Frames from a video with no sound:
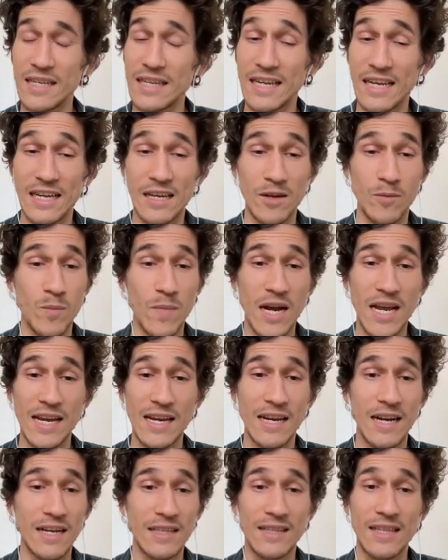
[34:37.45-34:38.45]
Yeah, my
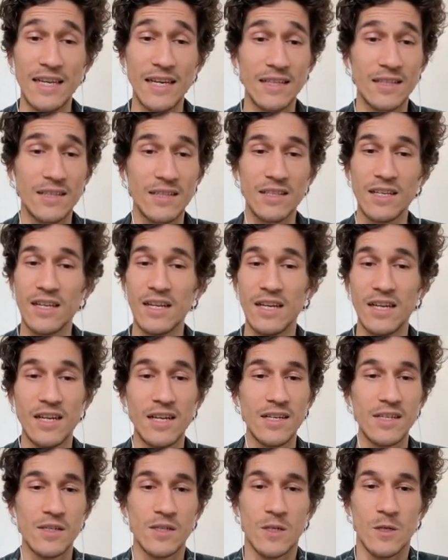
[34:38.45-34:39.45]
god,
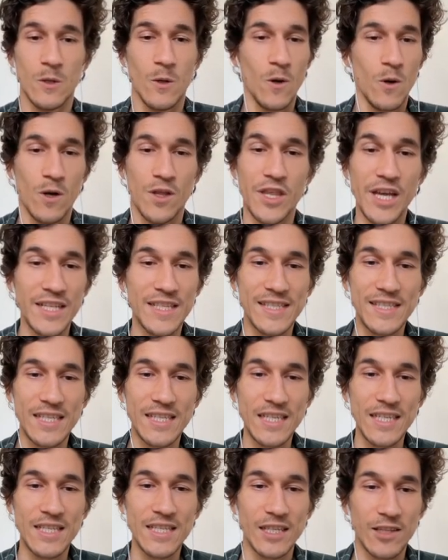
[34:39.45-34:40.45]
that
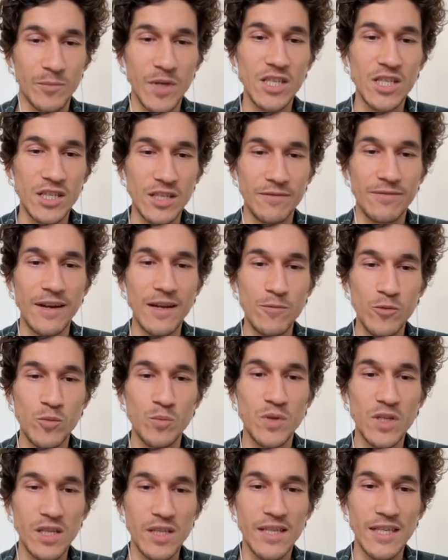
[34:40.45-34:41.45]
city. Imagine if I would
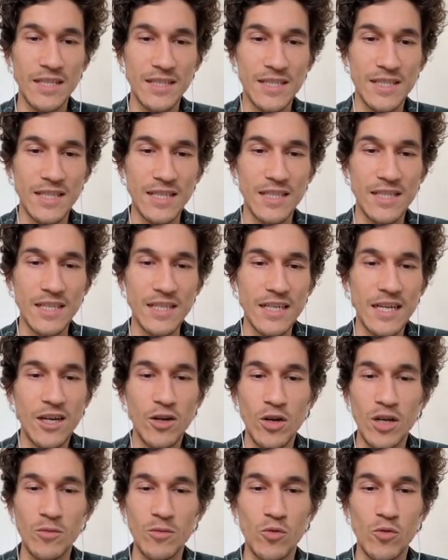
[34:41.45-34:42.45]
build that city
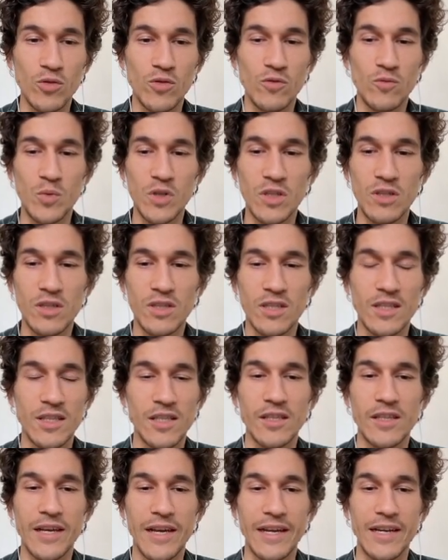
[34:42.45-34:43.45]
now, I could have built
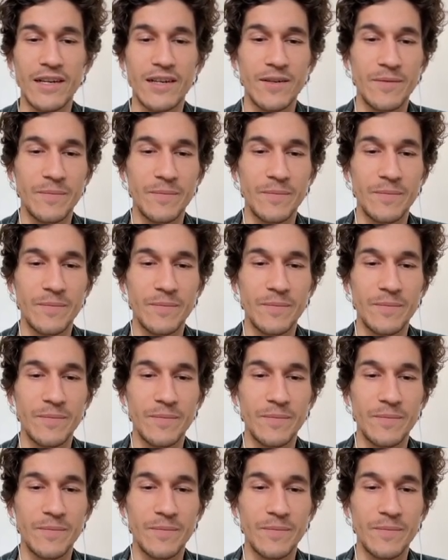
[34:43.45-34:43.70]
like